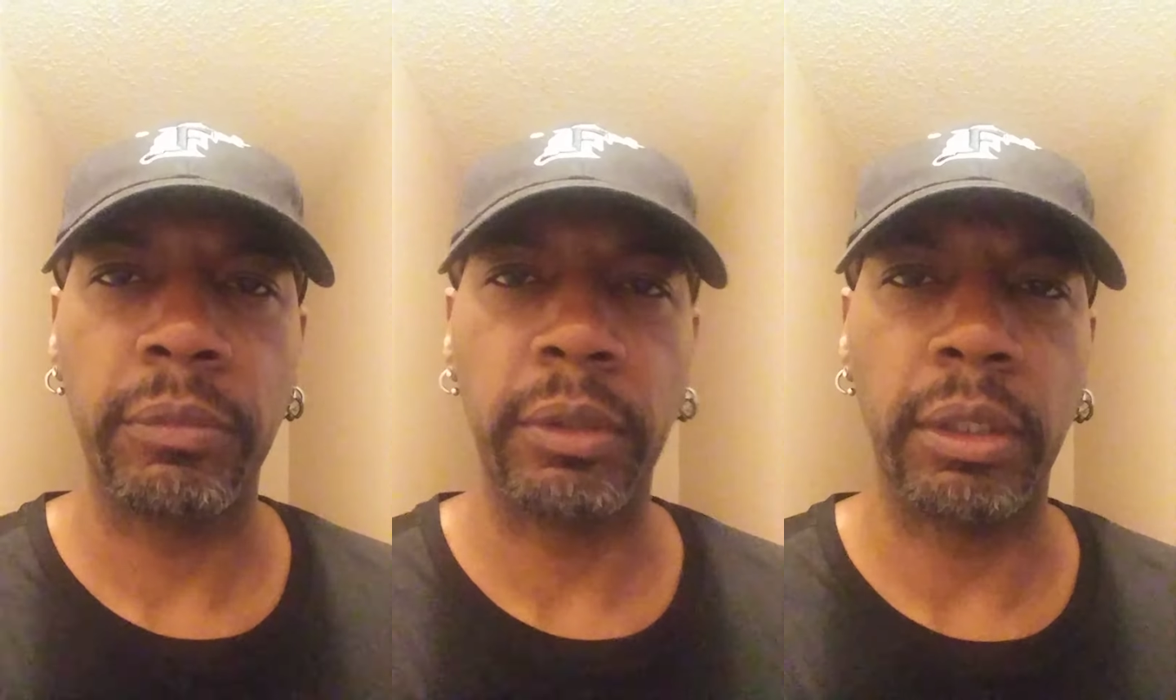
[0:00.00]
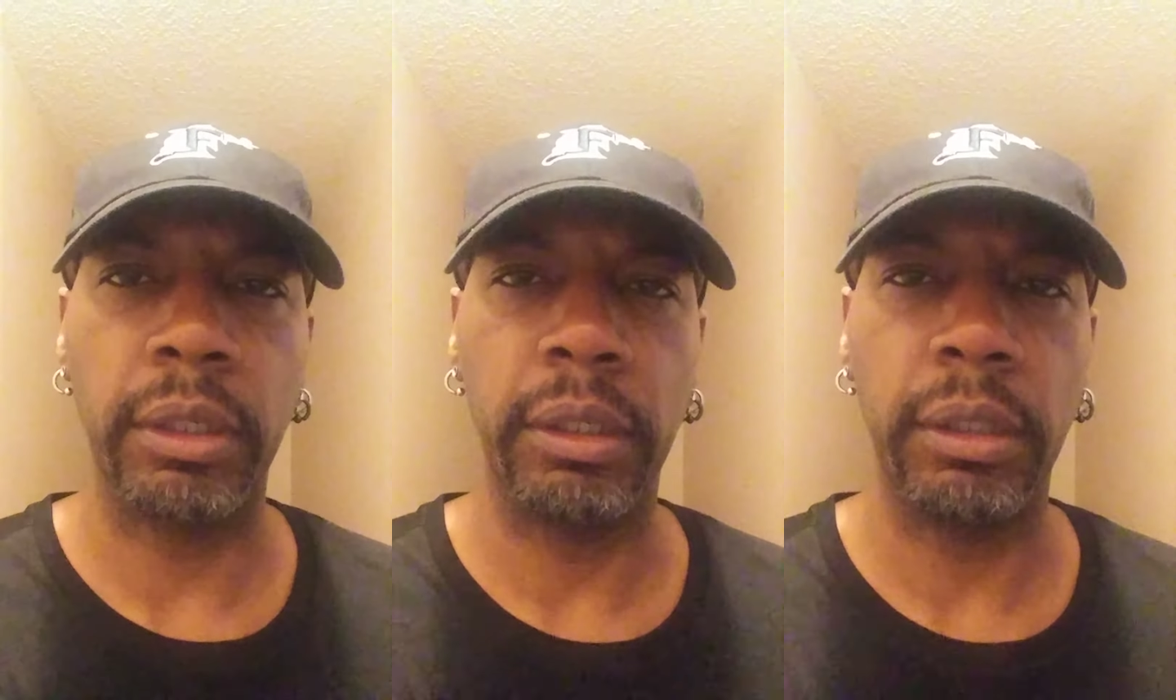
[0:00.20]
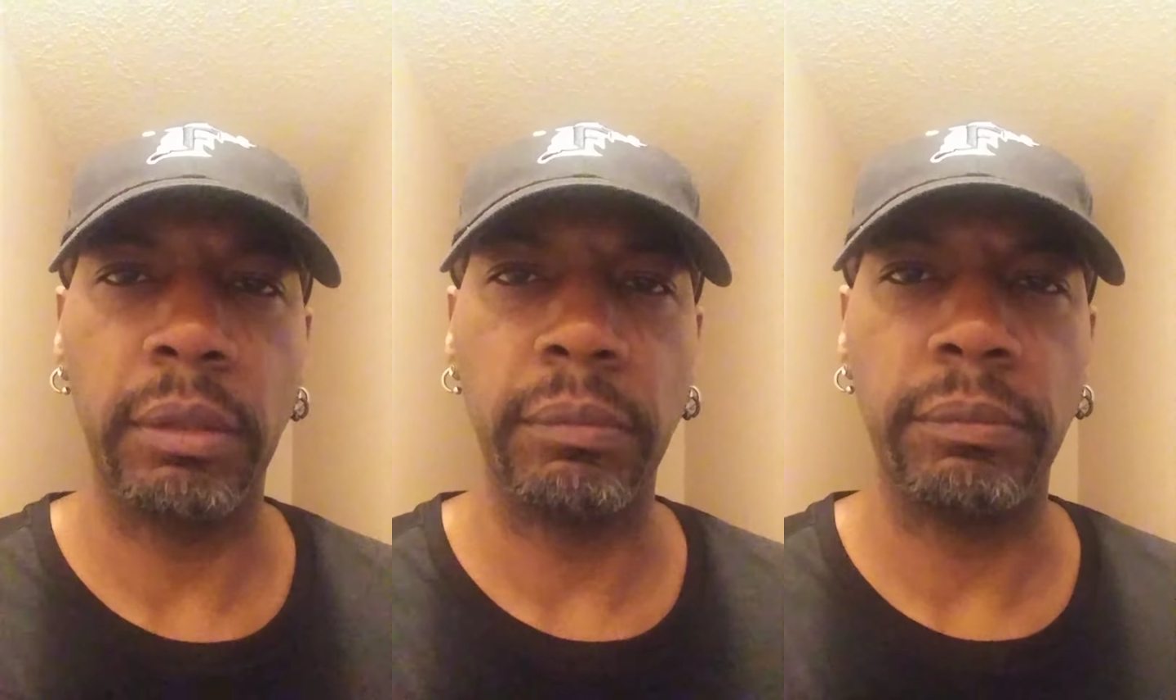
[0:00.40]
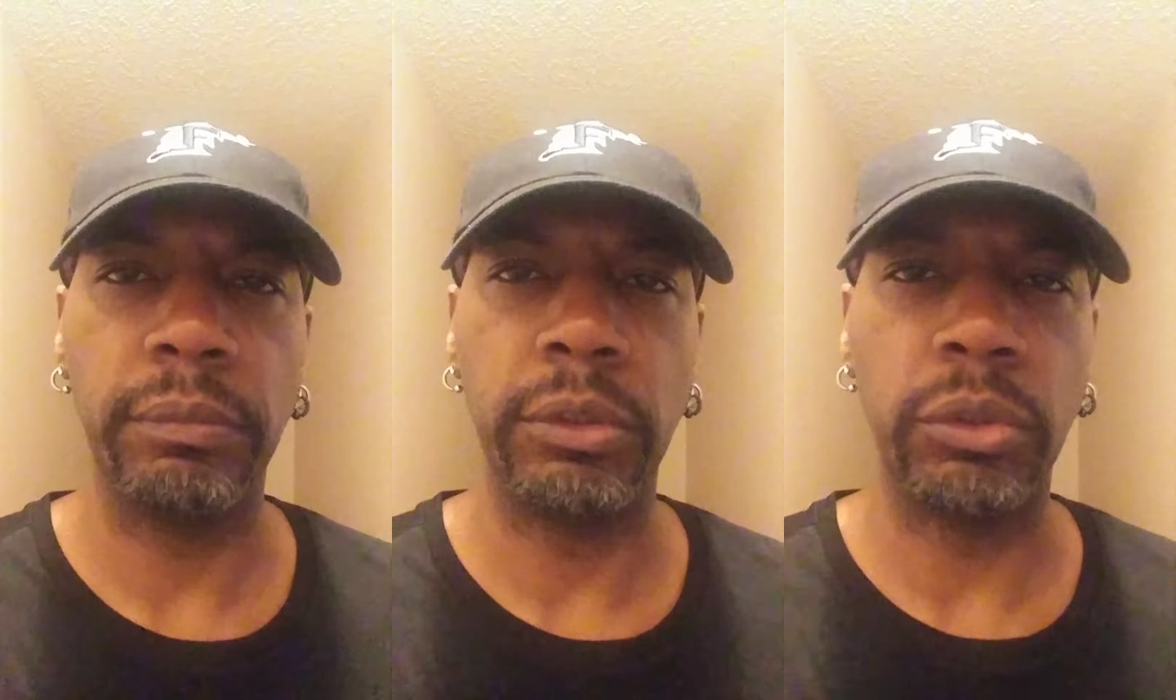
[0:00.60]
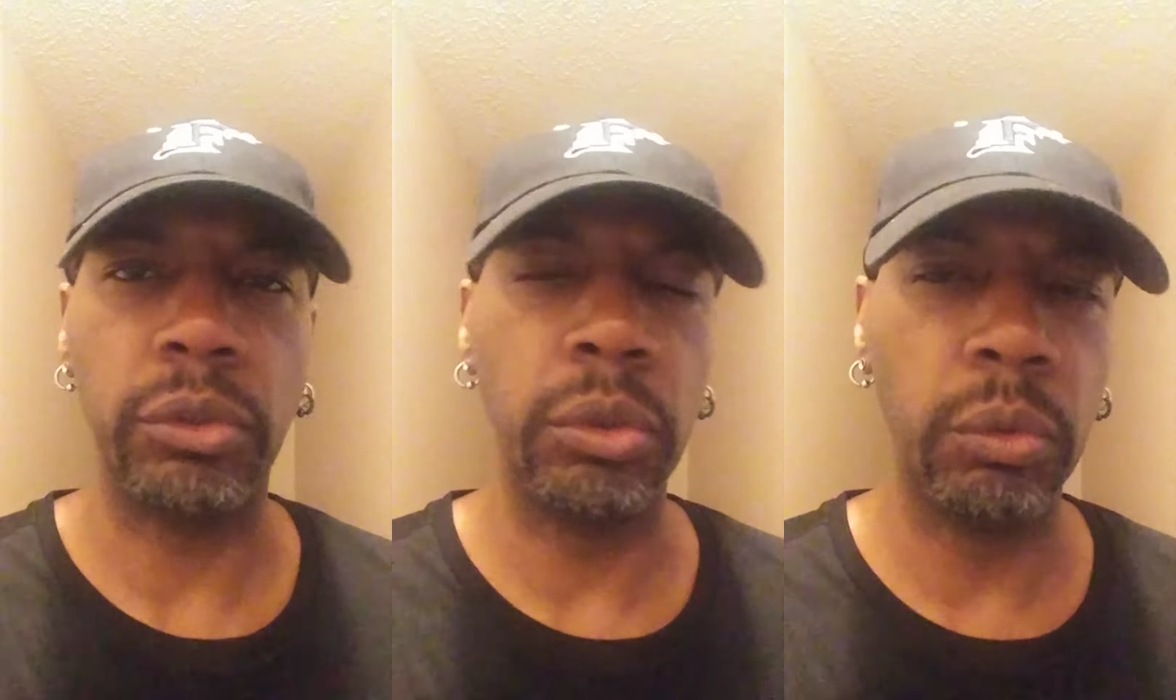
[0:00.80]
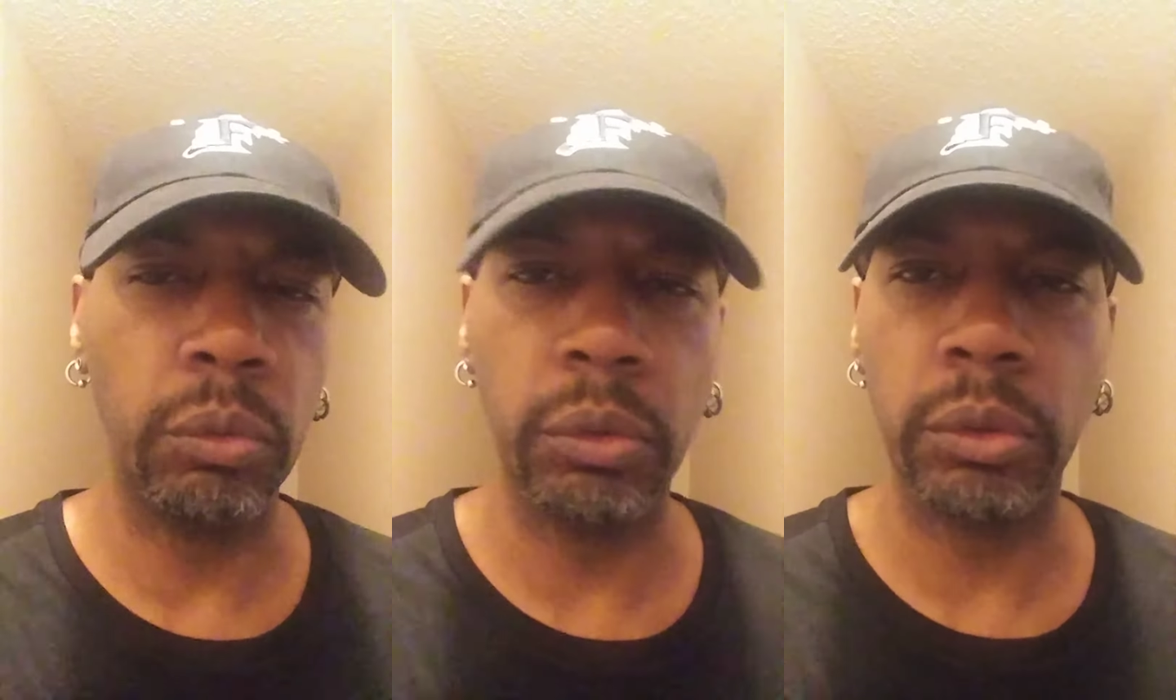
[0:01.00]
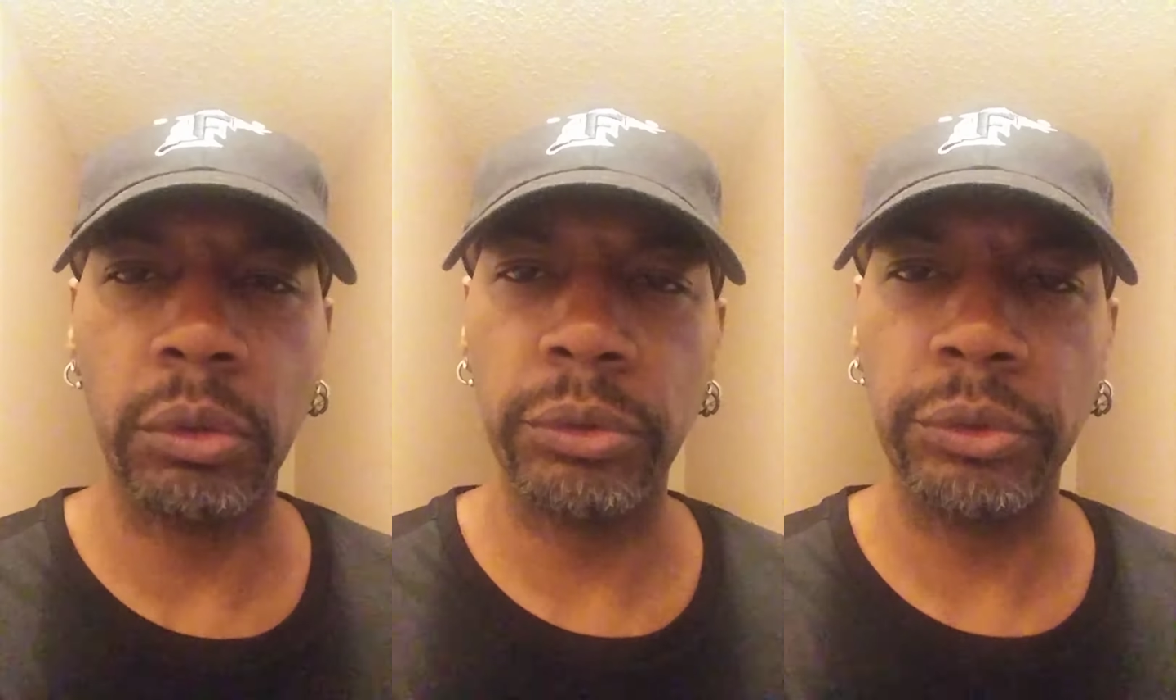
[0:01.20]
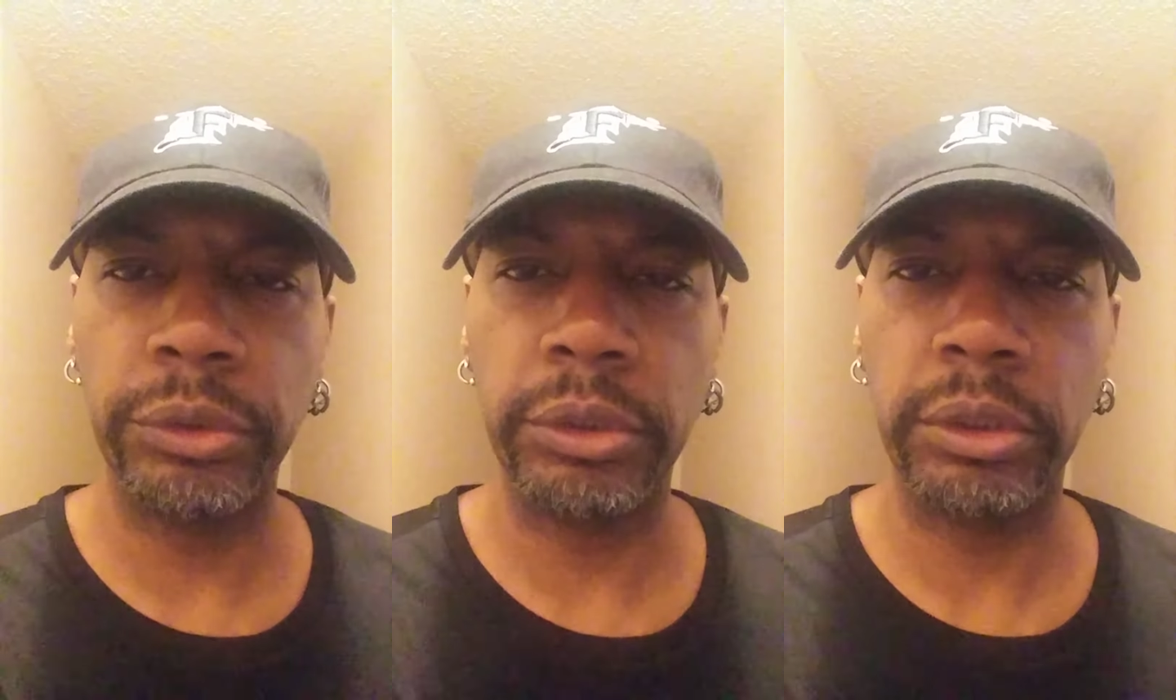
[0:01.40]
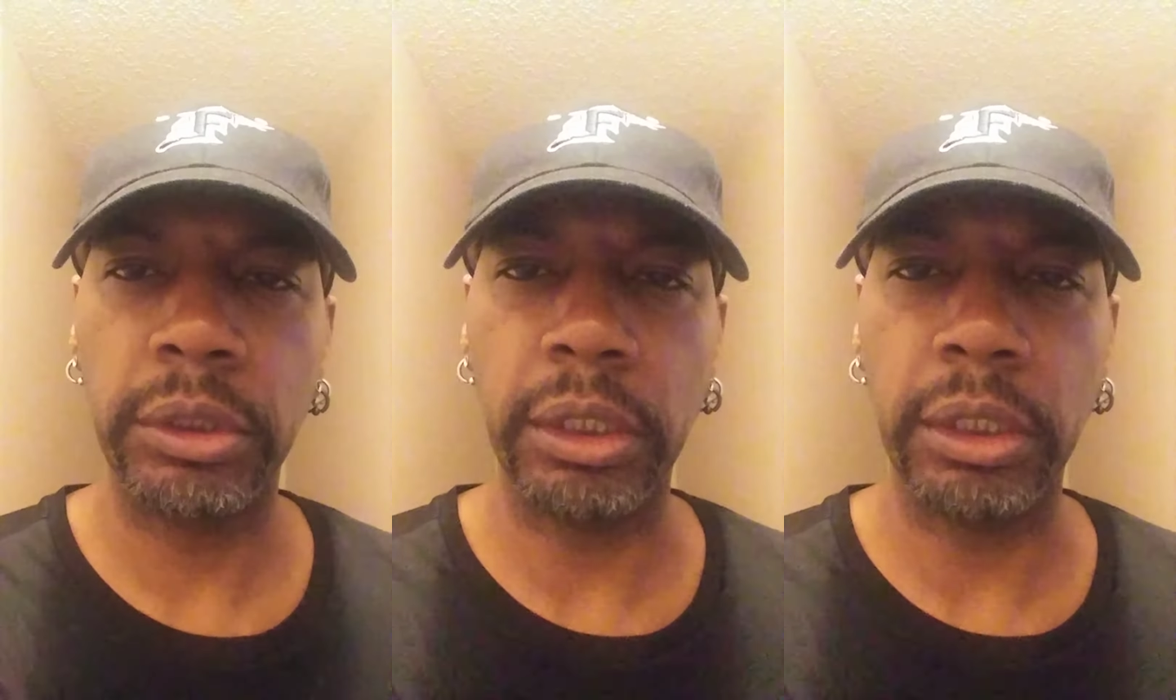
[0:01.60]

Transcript: the tools